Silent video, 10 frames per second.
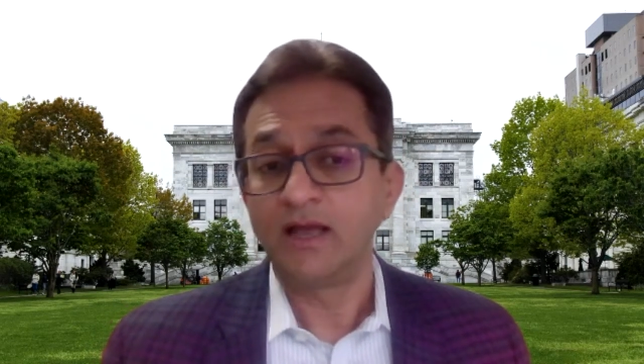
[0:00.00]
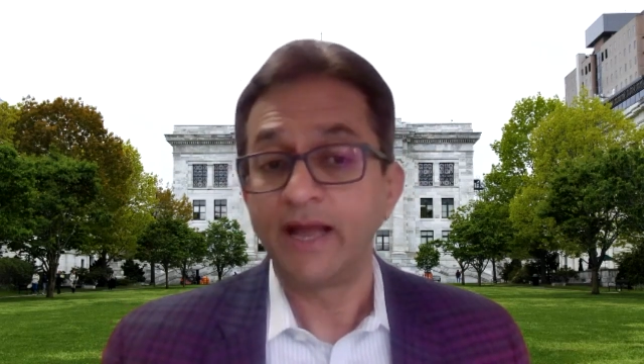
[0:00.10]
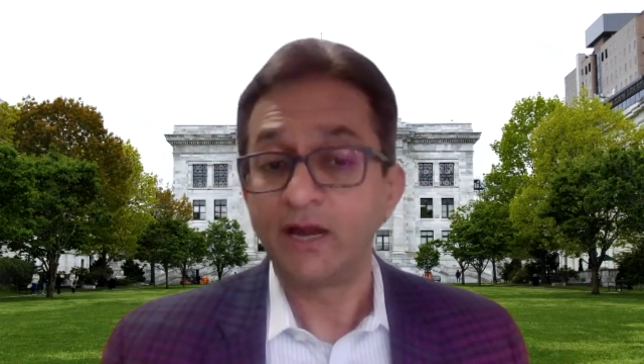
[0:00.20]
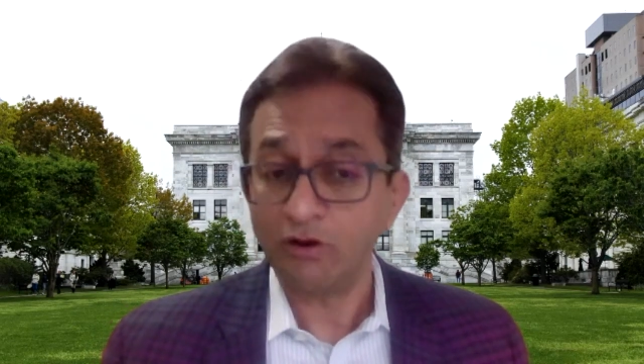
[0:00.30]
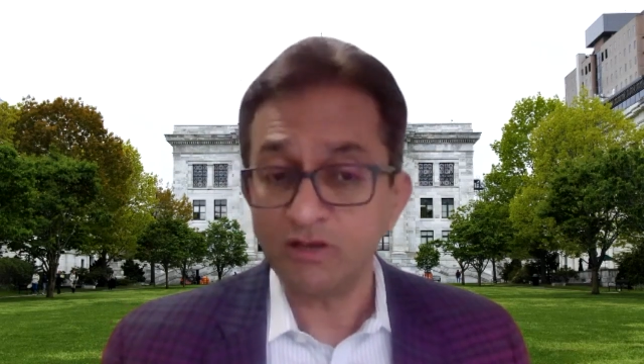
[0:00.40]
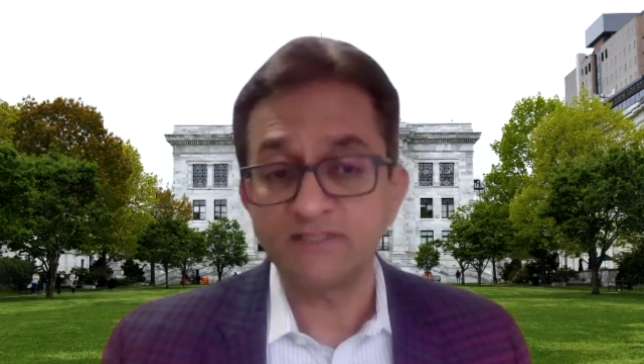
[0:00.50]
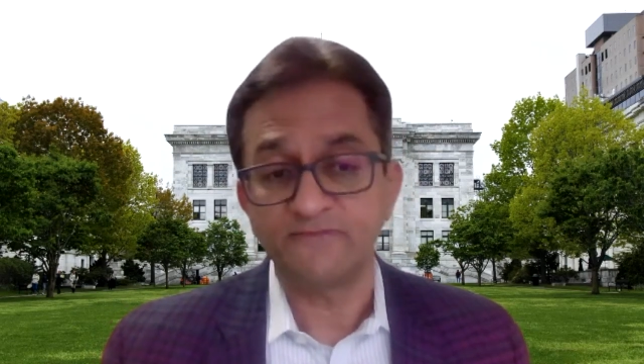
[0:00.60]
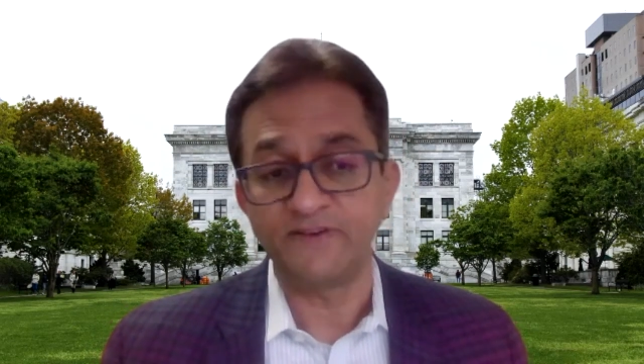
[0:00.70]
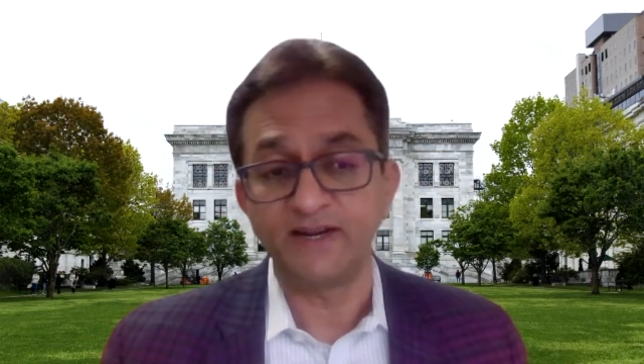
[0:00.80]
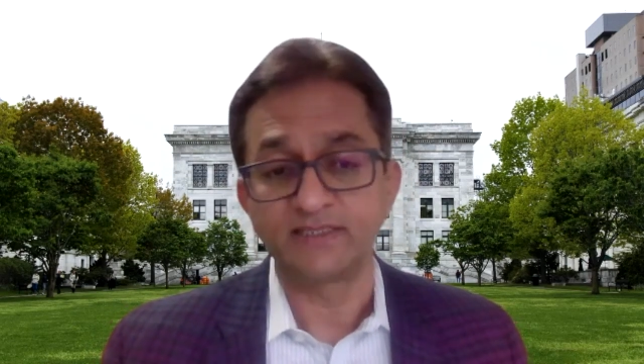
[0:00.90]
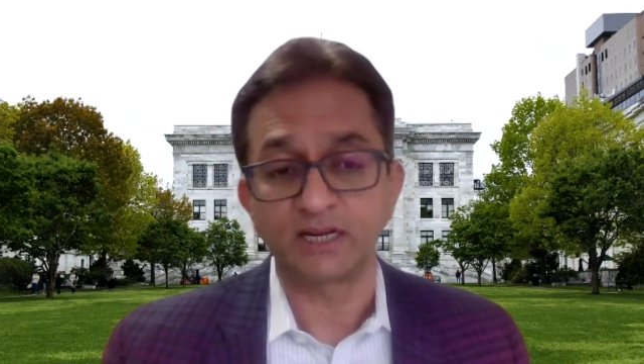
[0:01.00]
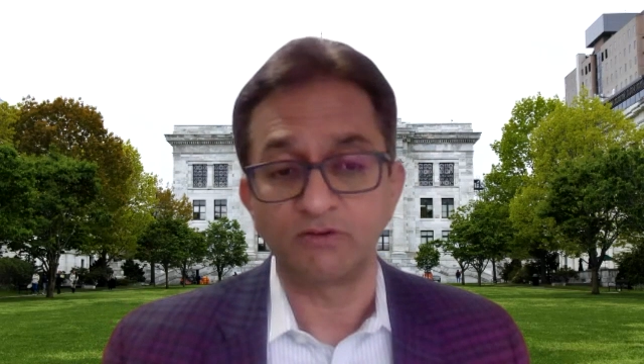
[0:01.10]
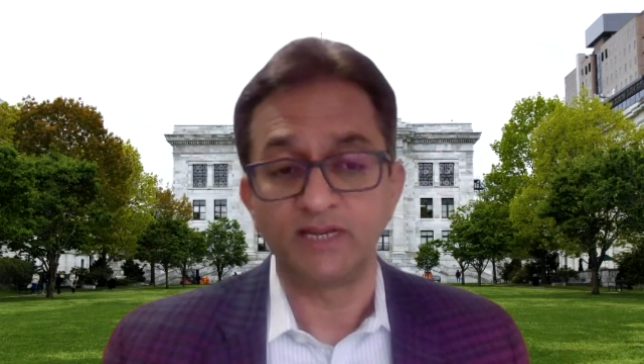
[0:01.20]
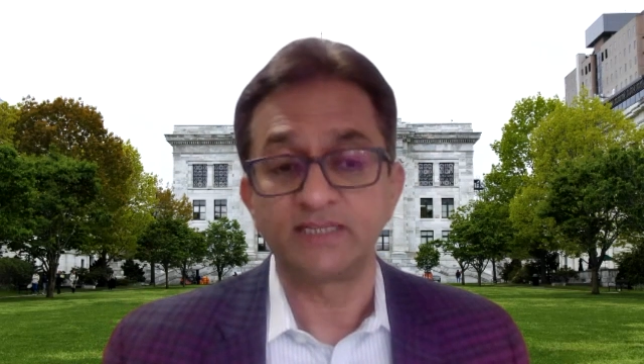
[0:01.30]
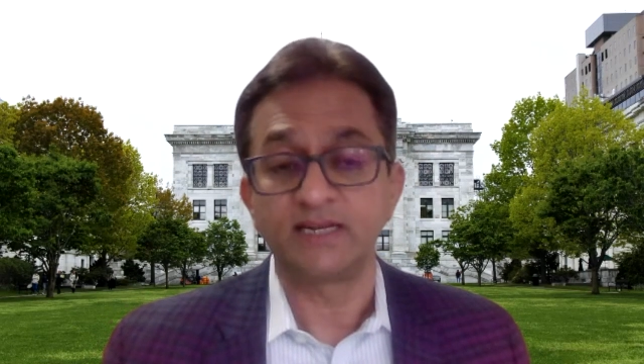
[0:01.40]
across the fetal
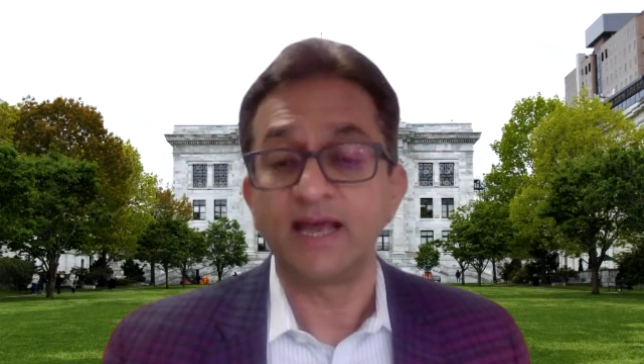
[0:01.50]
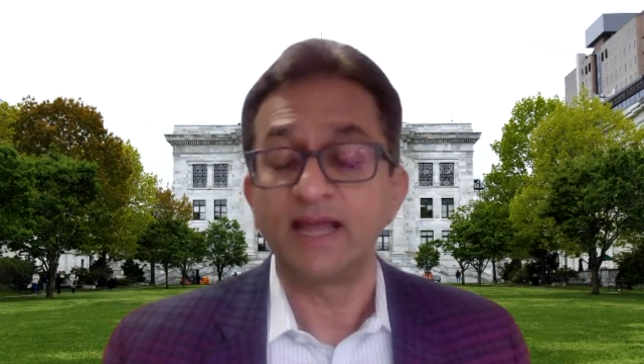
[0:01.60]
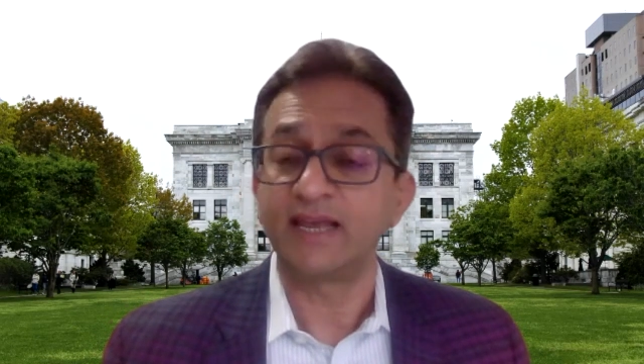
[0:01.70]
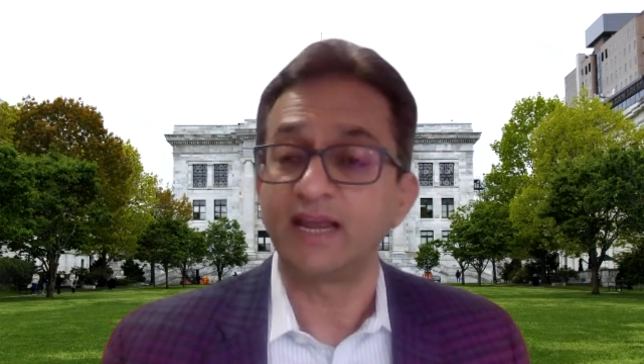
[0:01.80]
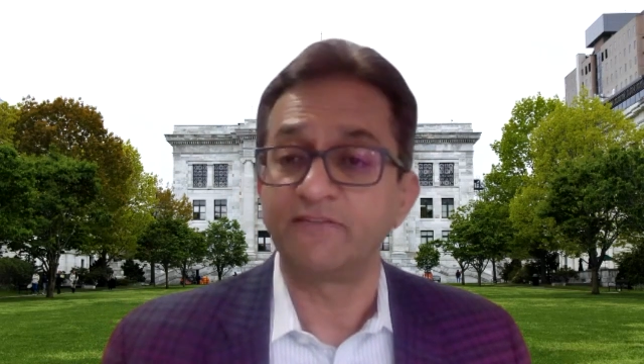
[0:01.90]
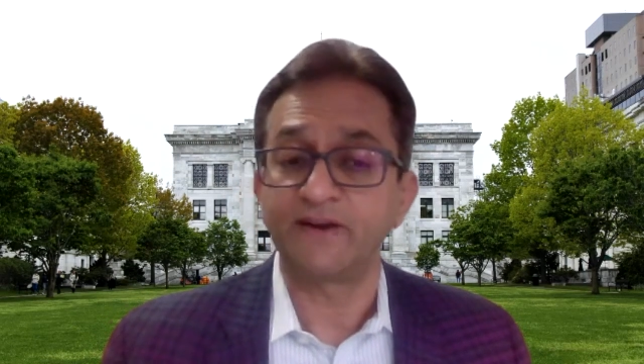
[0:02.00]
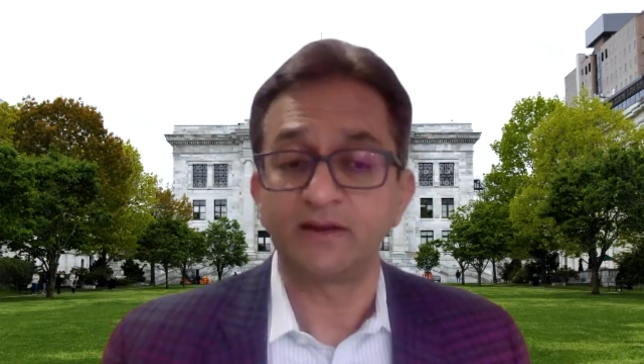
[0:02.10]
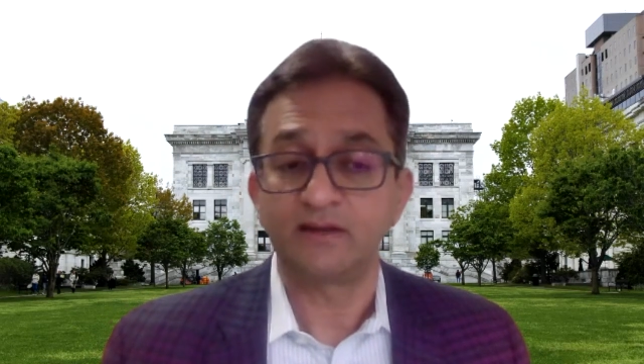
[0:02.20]
circulation and can affect